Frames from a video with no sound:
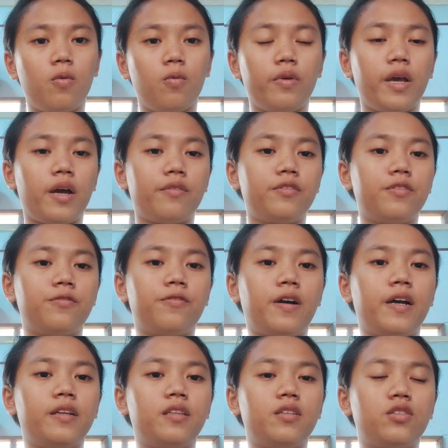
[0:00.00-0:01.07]
we have to
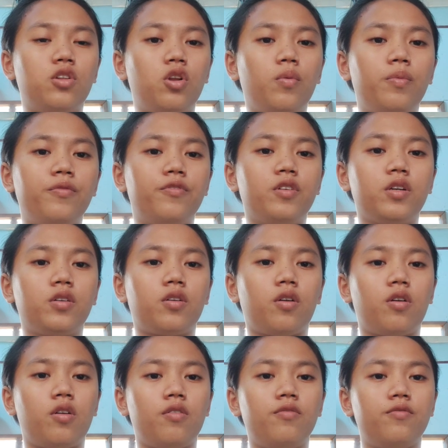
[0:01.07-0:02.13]
find the slope of the
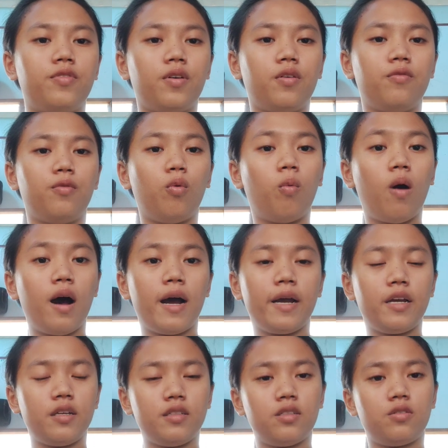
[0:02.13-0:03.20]
curve of
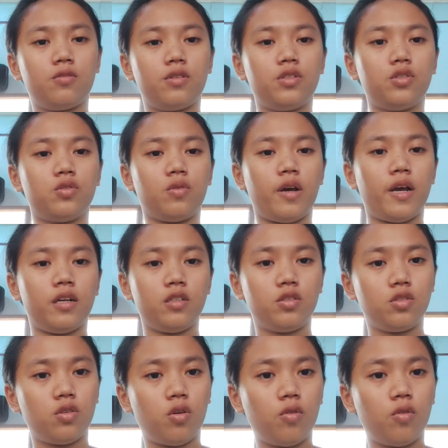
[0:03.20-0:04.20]
y is equals to x